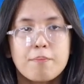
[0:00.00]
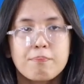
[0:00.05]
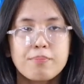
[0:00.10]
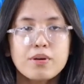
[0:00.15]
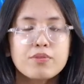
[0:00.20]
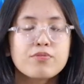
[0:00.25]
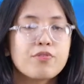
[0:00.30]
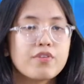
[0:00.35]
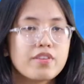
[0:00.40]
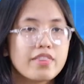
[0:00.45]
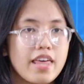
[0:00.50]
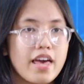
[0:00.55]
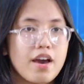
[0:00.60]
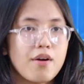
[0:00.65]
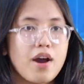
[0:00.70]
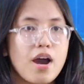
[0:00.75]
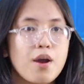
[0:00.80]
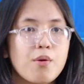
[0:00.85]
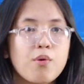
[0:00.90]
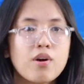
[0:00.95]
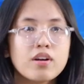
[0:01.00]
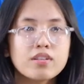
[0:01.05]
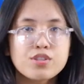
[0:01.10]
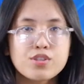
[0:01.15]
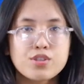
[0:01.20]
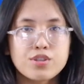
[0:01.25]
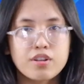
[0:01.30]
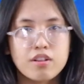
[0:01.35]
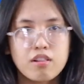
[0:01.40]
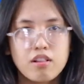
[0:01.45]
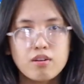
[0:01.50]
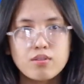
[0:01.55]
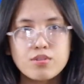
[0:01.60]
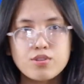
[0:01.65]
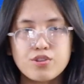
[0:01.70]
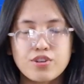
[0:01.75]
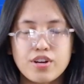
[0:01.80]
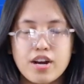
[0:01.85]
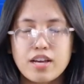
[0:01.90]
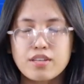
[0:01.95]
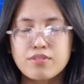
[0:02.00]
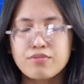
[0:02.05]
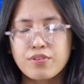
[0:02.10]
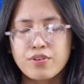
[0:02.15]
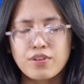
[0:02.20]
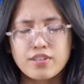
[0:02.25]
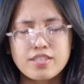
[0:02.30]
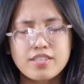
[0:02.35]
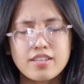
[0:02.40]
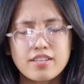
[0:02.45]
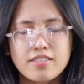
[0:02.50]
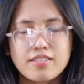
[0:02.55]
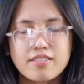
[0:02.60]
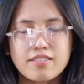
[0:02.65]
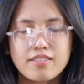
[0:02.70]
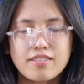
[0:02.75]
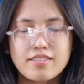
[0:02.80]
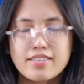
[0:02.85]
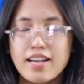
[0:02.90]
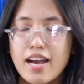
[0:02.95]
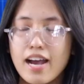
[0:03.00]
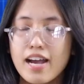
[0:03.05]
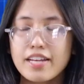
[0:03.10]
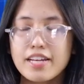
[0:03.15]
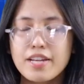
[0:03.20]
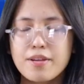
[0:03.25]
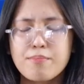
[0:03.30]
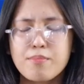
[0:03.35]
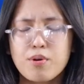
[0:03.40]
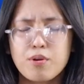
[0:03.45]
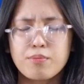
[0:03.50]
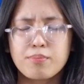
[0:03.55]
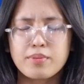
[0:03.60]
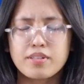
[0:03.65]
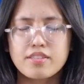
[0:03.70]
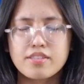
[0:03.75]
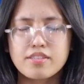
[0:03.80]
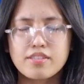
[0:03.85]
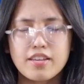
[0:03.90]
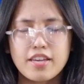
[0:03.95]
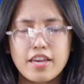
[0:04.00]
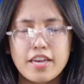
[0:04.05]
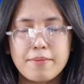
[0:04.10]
But for now, I want to close your eyes for just a tiny moment.